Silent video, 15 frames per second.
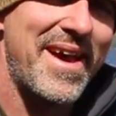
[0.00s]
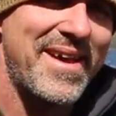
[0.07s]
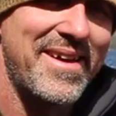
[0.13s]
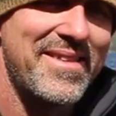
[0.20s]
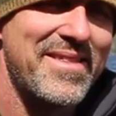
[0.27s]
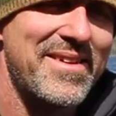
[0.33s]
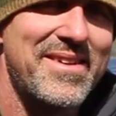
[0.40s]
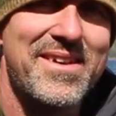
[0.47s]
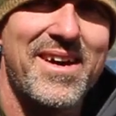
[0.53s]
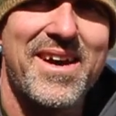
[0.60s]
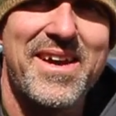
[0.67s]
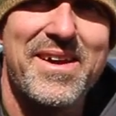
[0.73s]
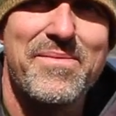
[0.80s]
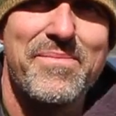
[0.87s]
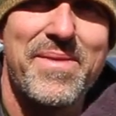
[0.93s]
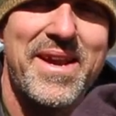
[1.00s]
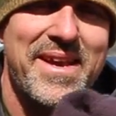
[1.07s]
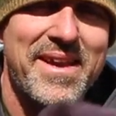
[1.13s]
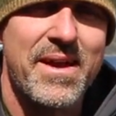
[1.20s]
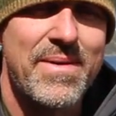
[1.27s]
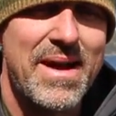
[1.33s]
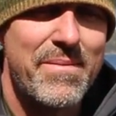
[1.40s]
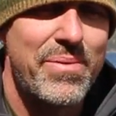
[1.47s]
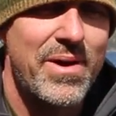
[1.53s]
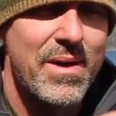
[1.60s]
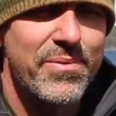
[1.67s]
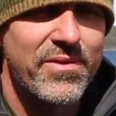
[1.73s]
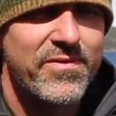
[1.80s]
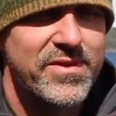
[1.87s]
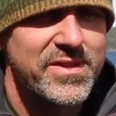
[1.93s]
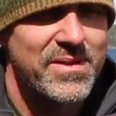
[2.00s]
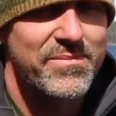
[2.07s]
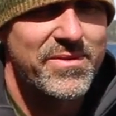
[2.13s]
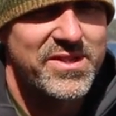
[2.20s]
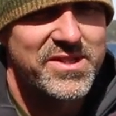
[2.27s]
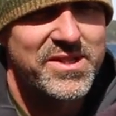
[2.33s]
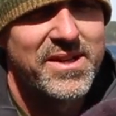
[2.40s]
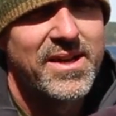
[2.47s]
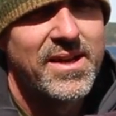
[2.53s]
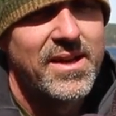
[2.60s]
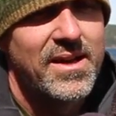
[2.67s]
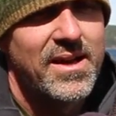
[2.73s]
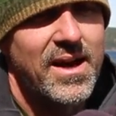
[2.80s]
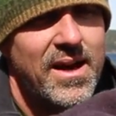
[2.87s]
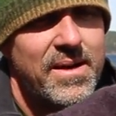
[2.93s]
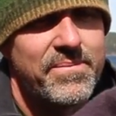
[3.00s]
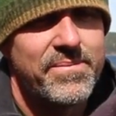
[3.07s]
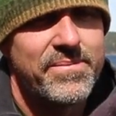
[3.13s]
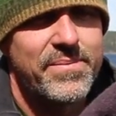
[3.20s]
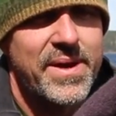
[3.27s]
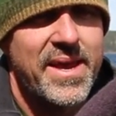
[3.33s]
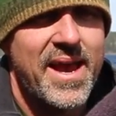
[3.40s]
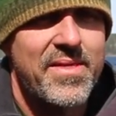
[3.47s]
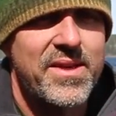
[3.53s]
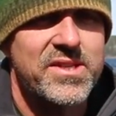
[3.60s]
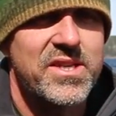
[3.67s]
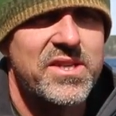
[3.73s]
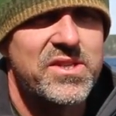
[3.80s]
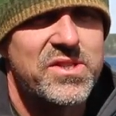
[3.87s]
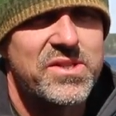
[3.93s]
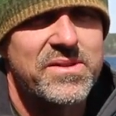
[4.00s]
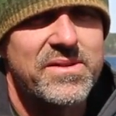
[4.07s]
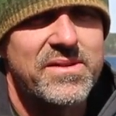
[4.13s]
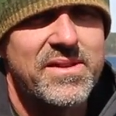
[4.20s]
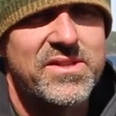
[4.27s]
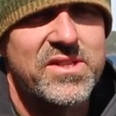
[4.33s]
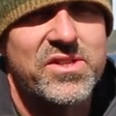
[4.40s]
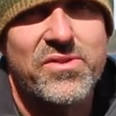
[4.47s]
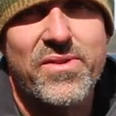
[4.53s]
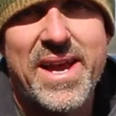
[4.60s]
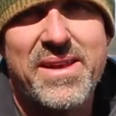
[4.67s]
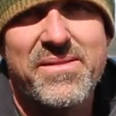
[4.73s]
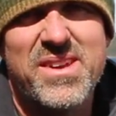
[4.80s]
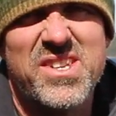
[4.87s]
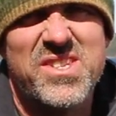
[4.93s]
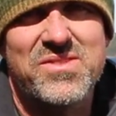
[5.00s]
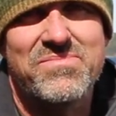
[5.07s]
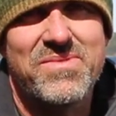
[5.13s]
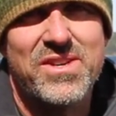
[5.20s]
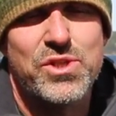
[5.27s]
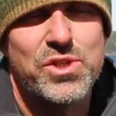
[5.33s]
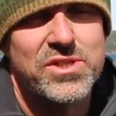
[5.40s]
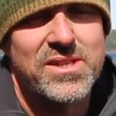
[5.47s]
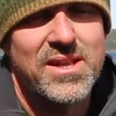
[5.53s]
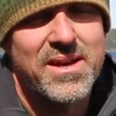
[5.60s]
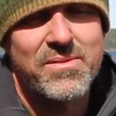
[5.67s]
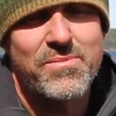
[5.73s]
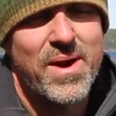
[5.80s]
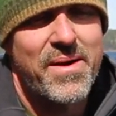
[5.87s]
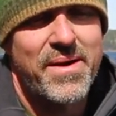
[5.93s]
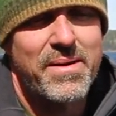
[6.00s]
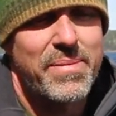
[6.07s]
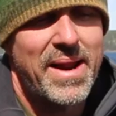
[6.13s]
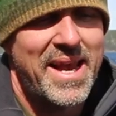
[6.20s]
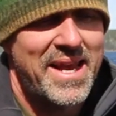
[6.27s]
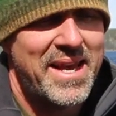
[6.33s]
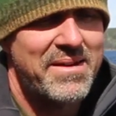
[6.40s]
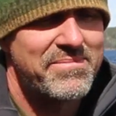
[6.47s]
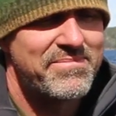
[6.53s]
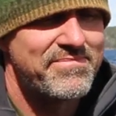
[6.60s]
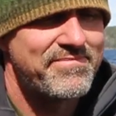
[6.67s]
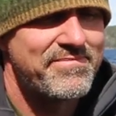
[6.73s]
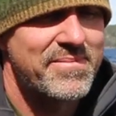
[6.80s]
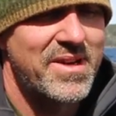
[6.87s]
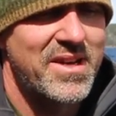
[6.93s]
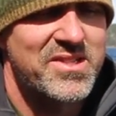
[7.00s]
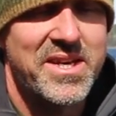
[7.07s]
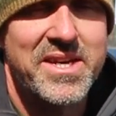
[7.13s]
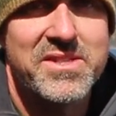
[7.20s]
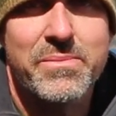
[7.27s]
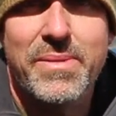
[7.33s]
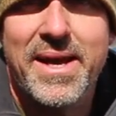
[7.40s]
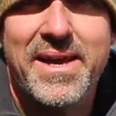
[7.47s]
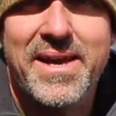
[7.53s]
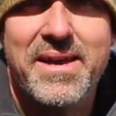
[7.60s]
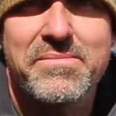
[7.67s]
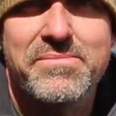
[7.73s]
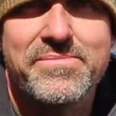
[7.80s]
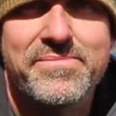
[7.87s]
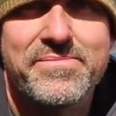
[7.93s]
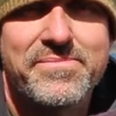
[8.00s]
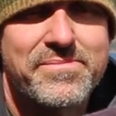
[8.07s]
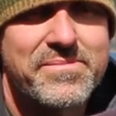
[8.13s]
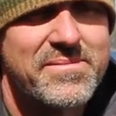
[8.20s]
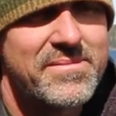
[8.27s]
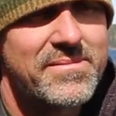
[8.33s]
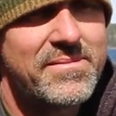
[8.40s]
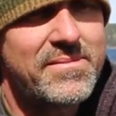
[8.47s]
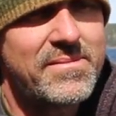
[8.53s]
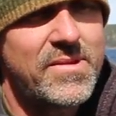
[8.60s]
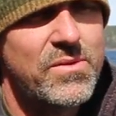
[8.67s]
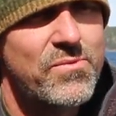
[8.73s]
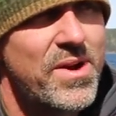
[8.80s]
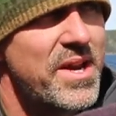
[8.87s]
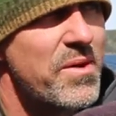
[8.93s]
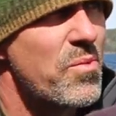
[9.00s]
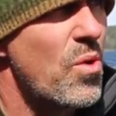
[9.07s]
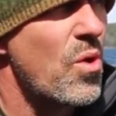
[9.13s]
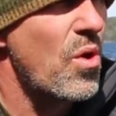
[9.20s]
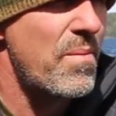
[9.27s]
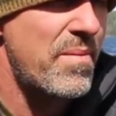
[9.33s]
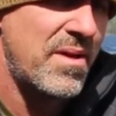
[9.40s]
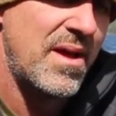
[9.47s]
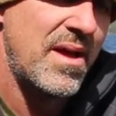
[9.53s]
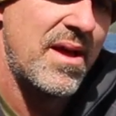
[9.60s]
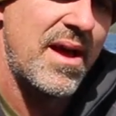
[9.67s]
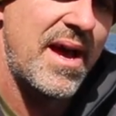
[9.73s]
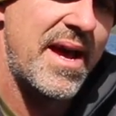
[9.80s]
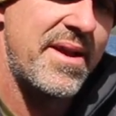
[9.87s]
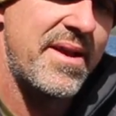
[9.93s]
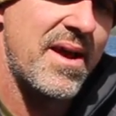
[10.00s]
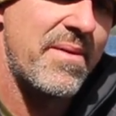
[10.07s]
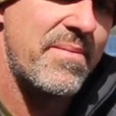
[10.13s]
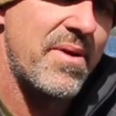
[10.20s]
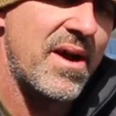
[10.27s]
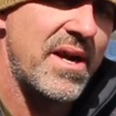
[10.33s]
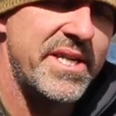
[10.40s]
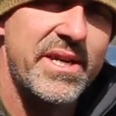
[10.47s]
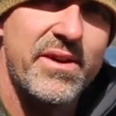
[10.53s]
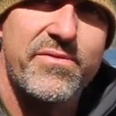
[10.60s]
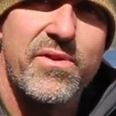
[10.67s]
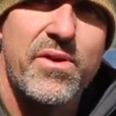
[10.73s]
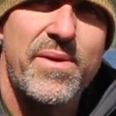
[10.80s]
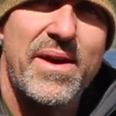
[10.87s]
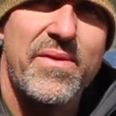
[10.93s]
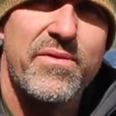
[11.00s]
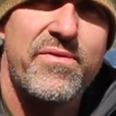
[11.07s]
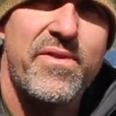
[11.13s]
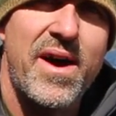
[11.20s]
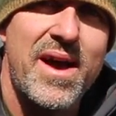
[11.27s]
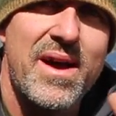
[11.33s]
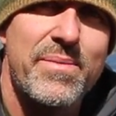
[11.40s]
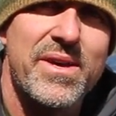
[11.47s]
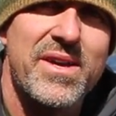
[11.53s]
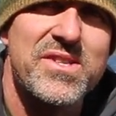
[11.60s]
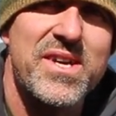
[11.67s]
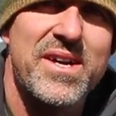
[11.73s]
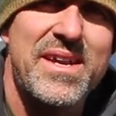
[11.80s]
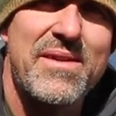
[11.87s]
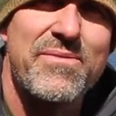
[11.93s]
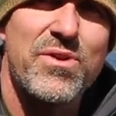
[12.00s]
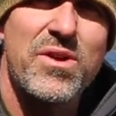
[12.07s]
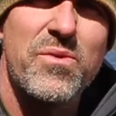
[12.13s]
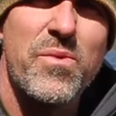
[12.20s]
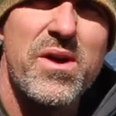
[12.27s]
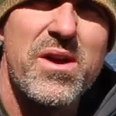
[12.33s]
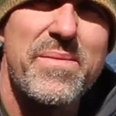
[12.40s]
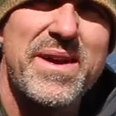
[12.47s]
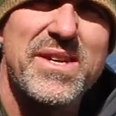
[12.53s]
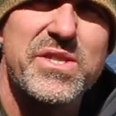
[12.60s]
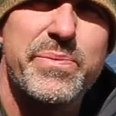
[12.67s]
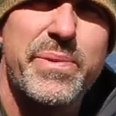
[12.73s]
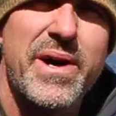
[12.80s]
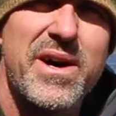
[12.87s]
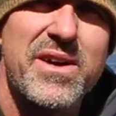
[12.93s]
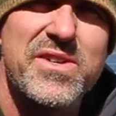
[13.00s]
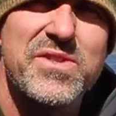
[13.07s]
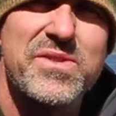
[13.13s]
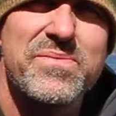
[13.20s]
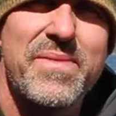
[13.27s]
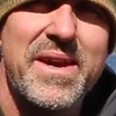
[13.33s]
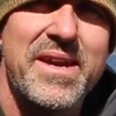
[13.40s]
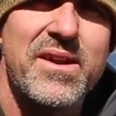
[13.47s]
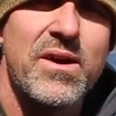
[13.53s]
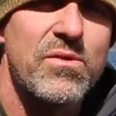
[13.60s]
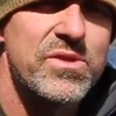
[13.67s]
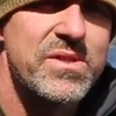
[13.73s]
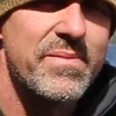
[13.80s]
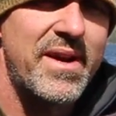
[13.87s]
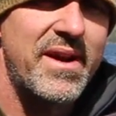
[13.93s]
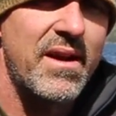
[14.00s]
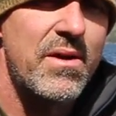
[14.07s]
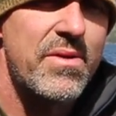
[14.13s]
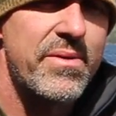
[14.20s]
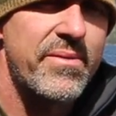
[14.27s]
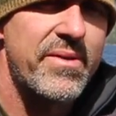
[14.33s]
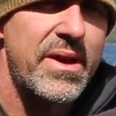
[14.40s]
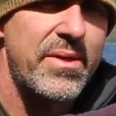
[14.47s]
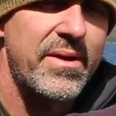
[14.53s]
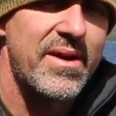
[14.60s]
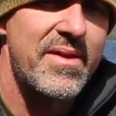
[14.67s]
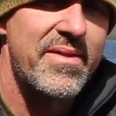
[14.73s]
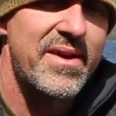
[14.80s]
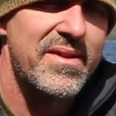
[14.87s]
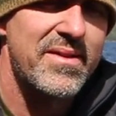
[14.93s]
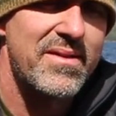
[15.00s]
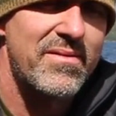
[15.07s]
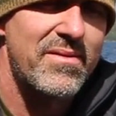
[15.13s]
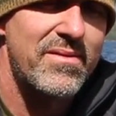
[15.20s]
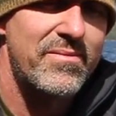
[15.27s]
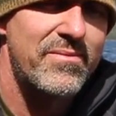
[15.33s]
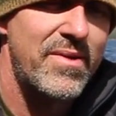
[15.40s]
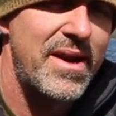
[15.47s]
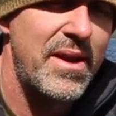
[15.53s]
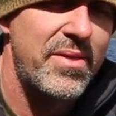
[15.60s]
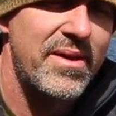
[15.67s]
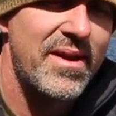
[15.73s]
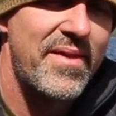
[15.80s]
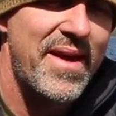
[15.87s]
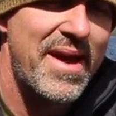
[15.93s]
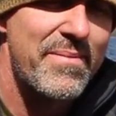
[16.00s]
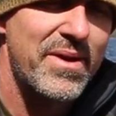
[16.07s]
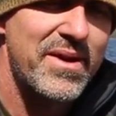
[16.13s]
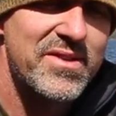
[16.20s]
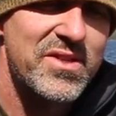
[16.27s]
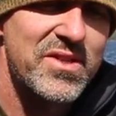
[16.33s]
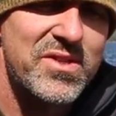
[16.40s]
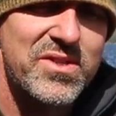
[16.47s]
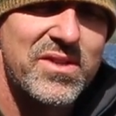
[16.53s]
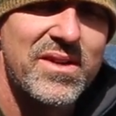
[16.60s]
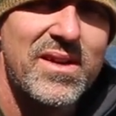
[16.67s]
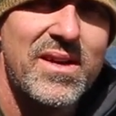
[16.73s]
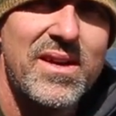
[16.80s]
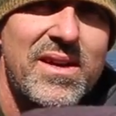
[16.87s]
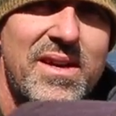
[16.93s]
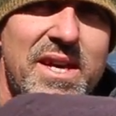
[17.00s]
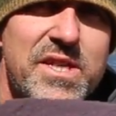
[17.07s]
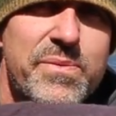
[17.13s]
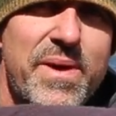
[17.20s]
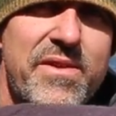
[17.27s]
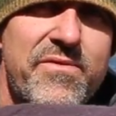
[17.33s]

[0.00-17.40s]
yeah, the dye made it come out purple for some reason. Um, but yeah, this is this is great. It's it's just like wearing a blanket, because it is a blanket. Really warm and um, ideal for around the fire, because I haven't got to worry about sparks making holes in my clothing or anything like that, or anything like that, because it's it's